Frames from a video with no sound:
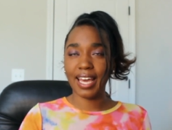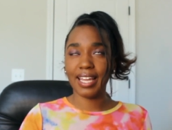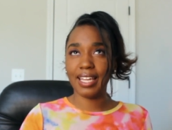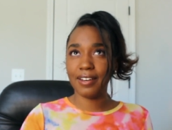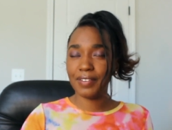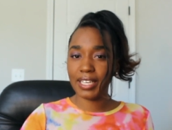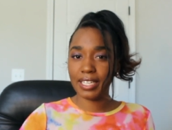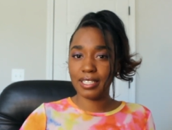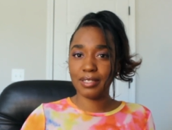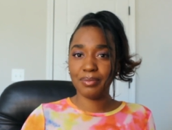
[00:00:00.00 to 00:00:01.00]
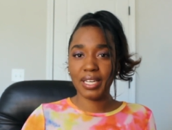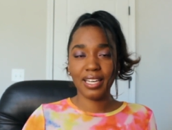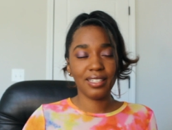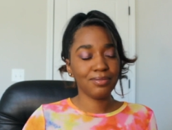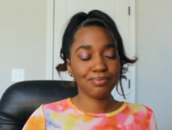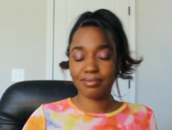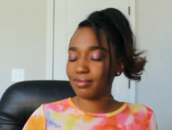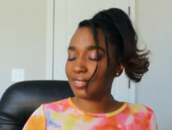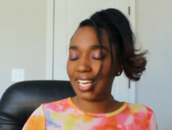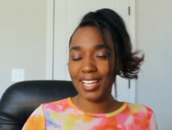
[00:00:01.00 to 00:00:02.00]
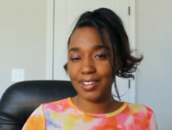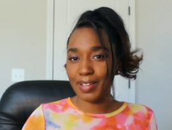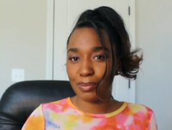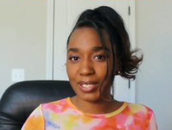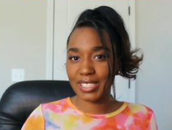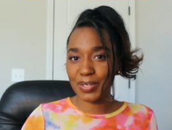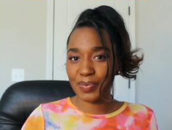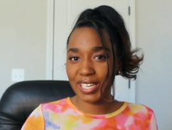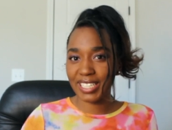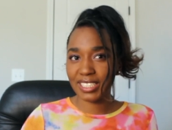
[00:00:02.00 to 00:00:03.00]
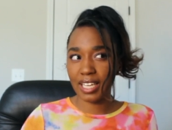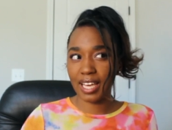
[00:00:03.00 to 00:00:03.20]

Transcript: I love him. I love that boy so much.